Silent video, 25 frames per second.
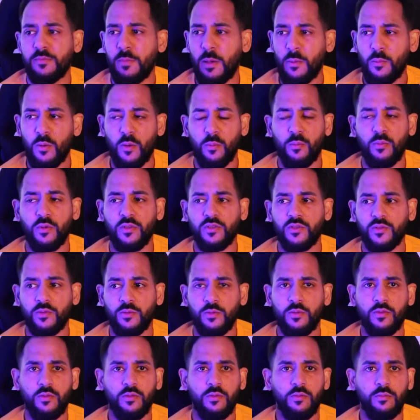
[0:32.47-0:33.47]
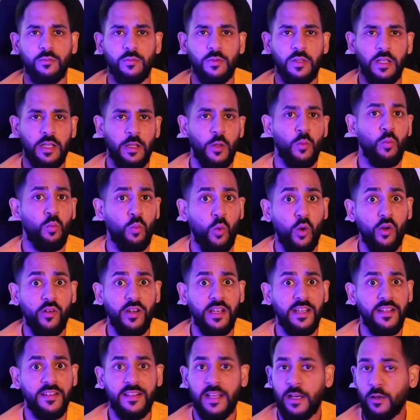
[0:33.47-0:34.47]
My mum was
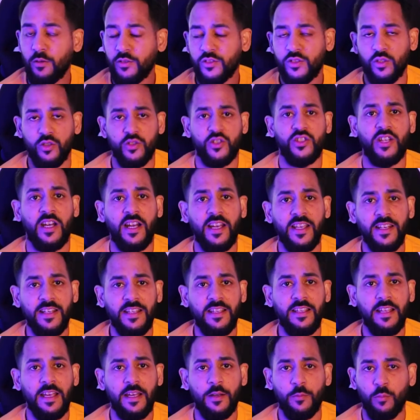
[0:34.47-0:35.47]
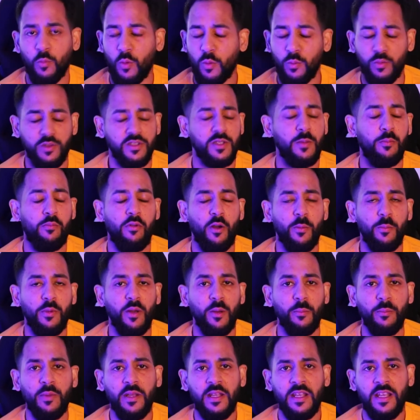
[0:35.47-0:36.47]
worried that I was so tiny and what was the
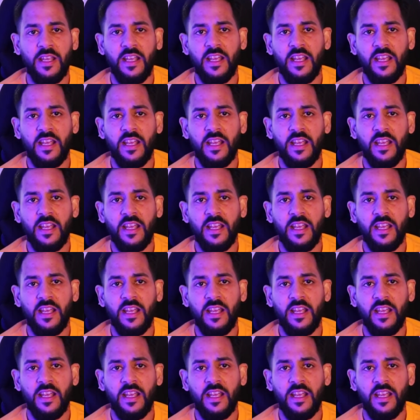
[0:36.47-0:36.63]
problem.